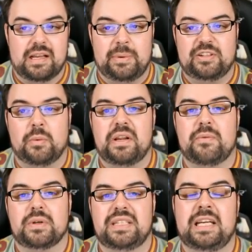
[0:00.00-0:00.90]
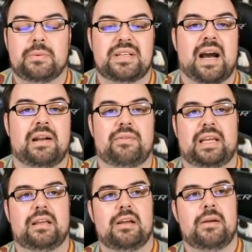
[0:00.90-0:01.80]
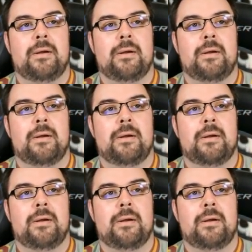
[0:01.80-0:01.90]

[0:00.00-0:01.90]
I mean, 2014 was kind of like